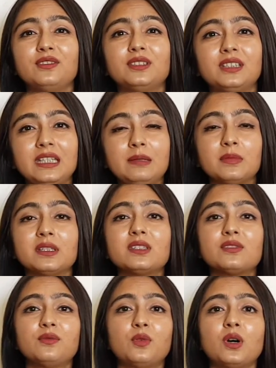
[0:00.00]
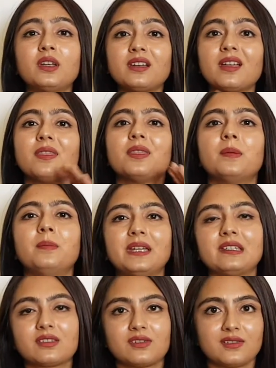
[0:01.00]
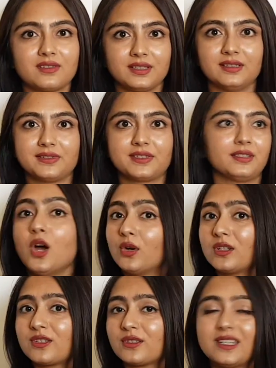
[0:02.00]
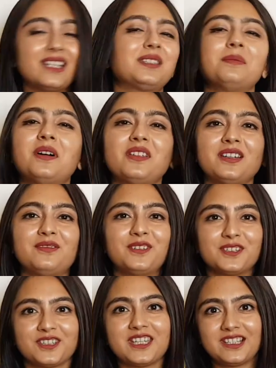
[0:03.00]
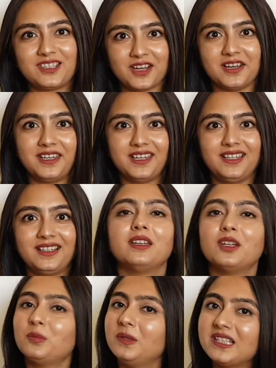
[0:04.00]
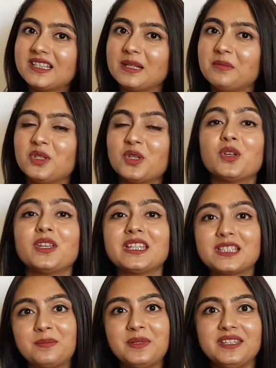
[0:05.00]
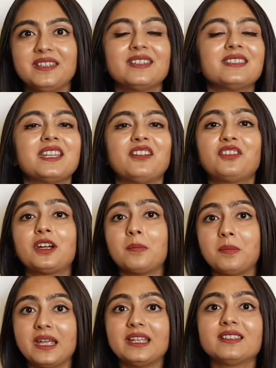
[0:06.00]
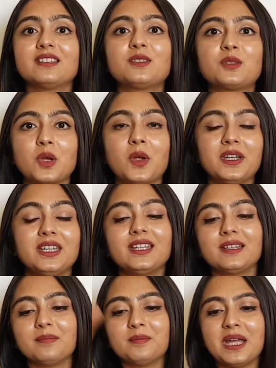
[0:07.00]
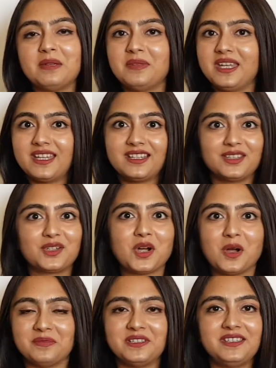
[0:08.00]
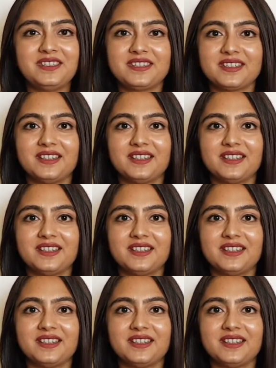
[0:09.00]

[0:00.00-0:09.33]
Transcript: for 3 months for the best results. Okay, so that's about it for today's tonic. Now please let me know your experience after applying this tonic by making the comments.